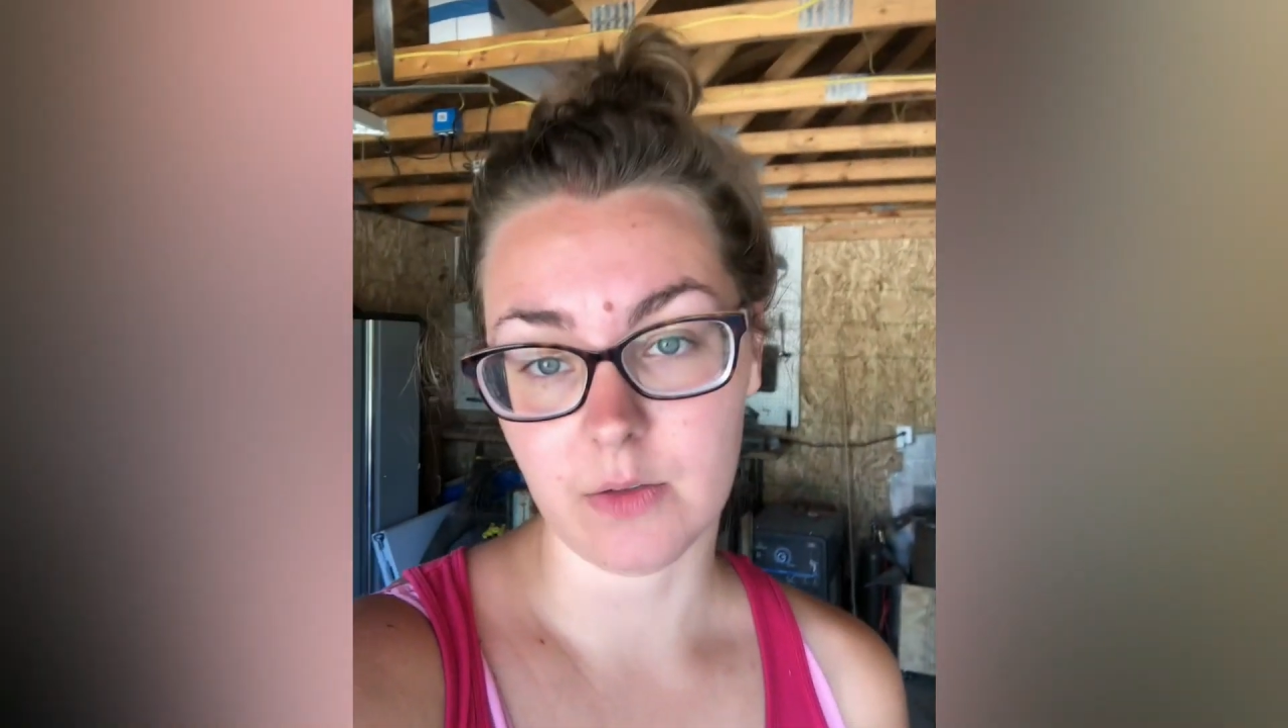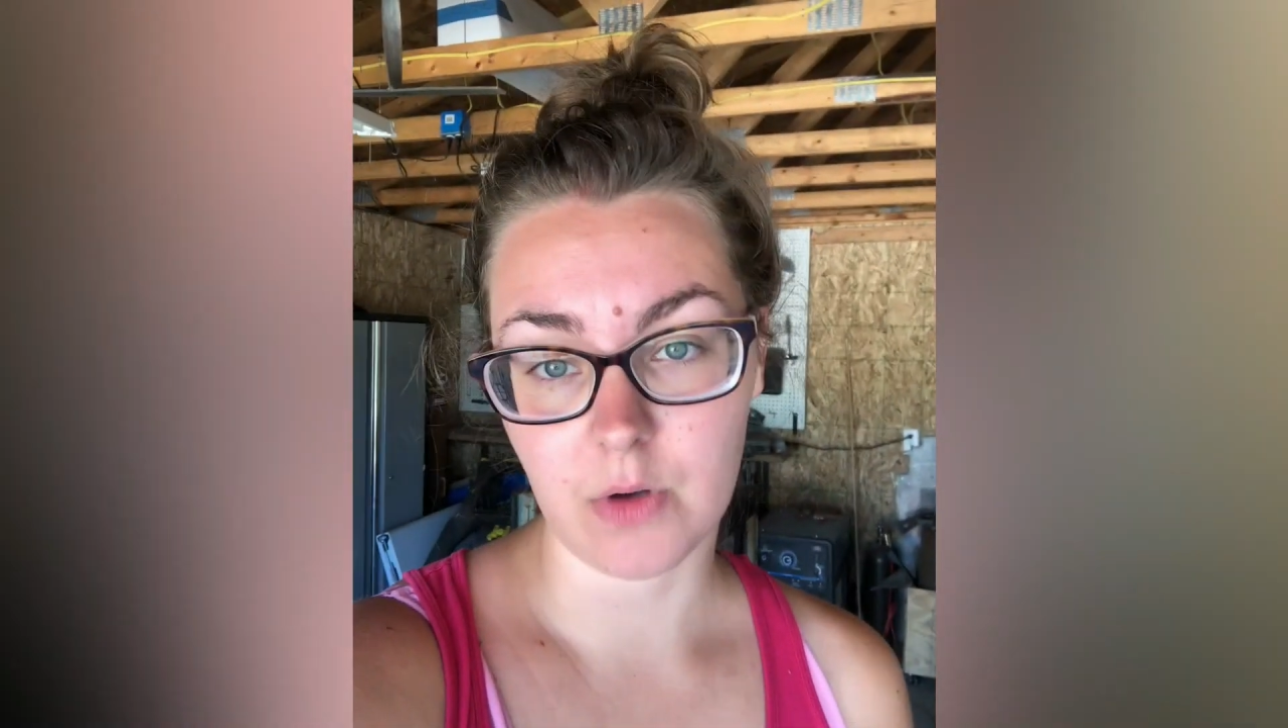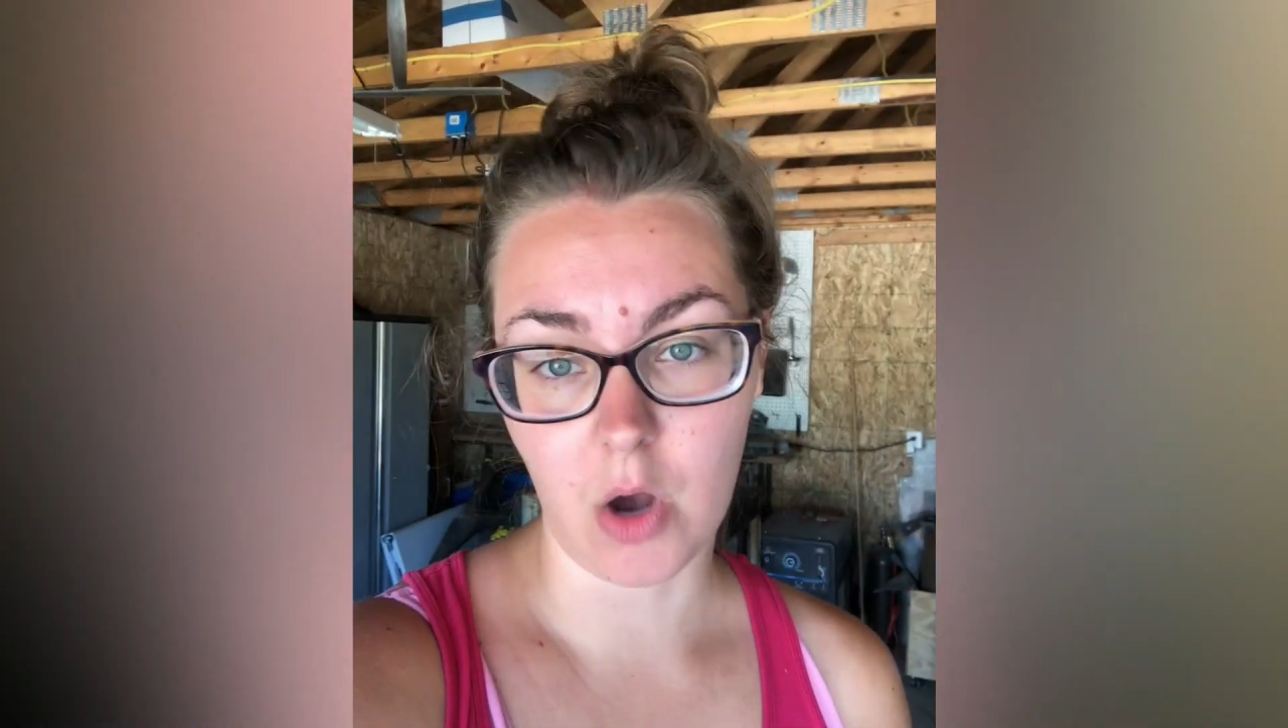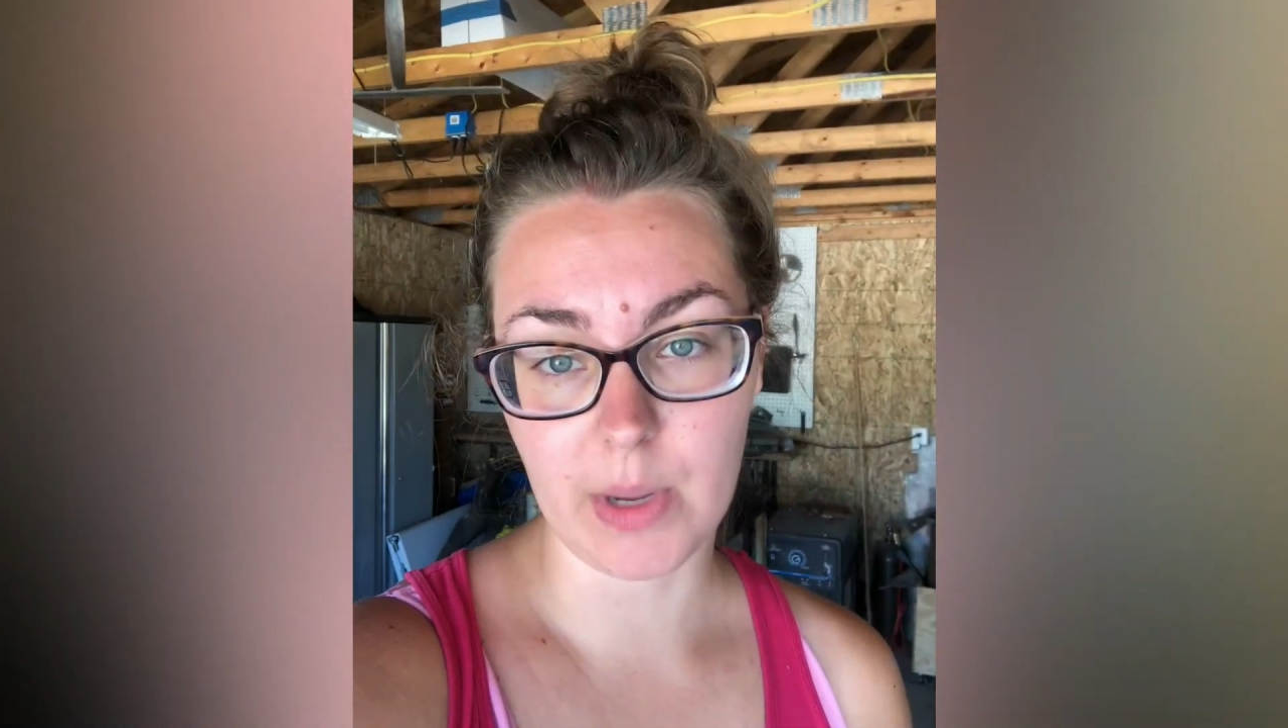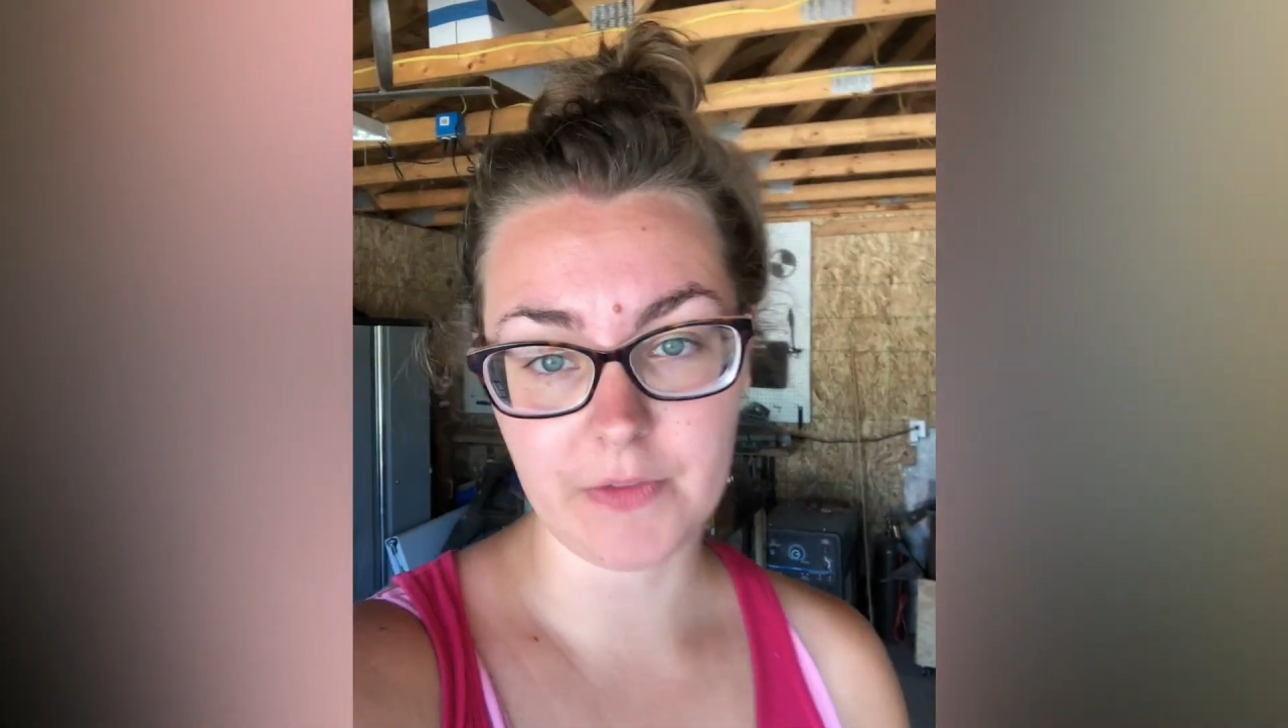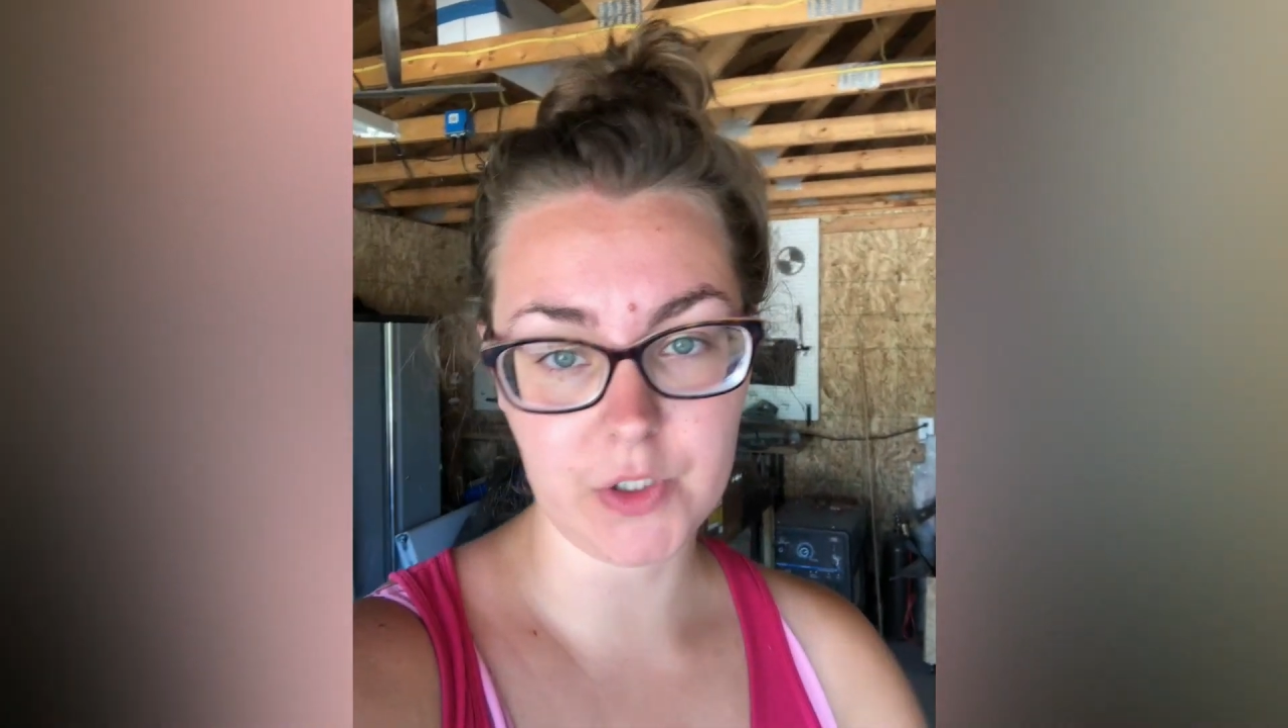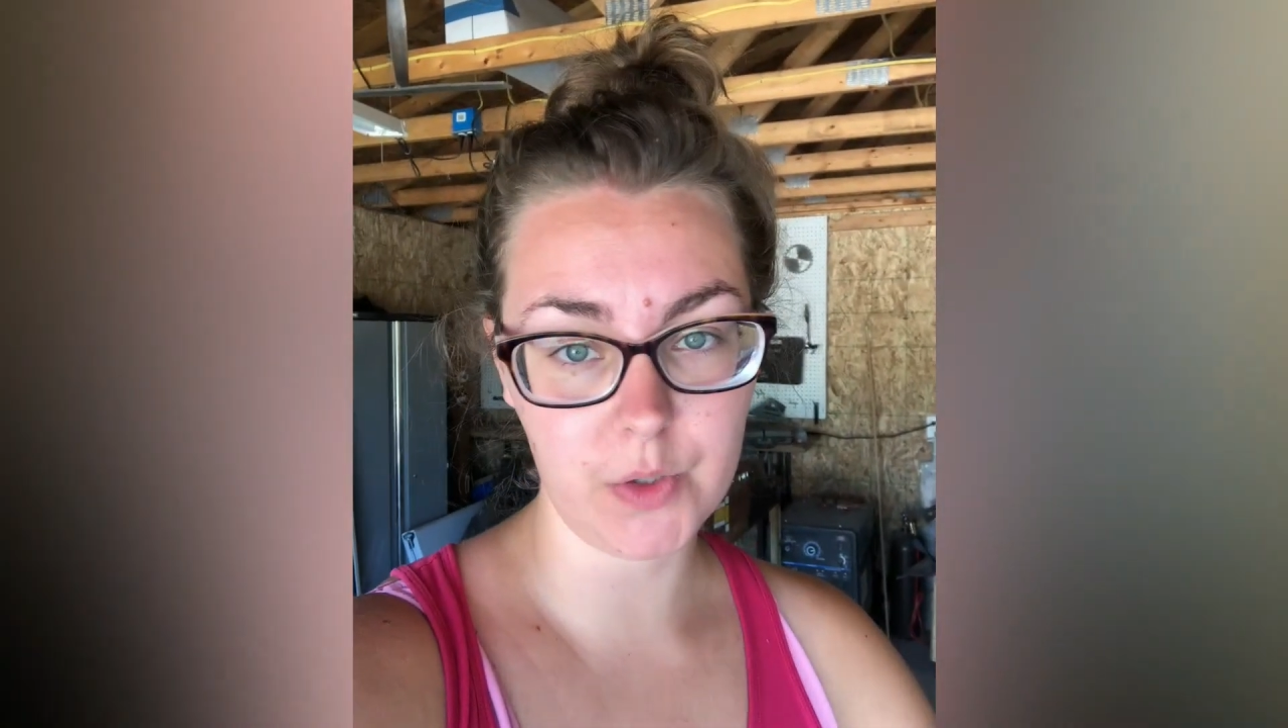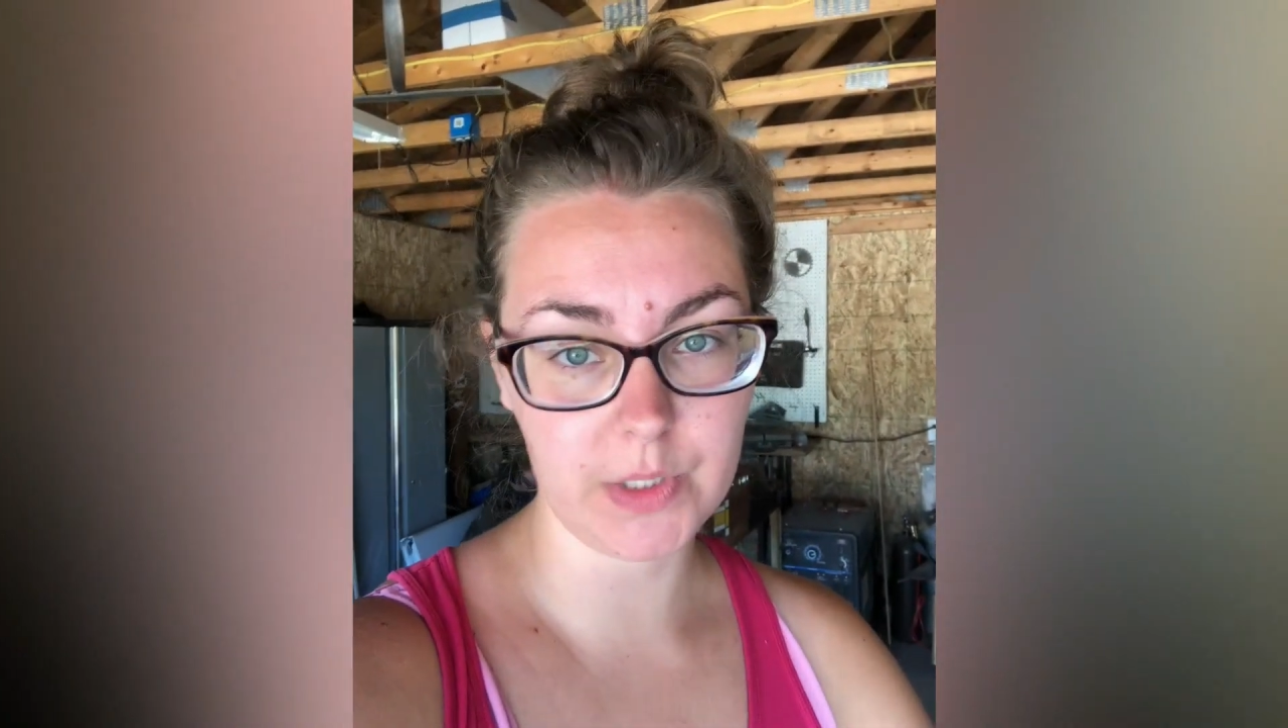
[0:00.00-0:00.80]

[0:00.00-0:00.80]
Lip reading: All we have to do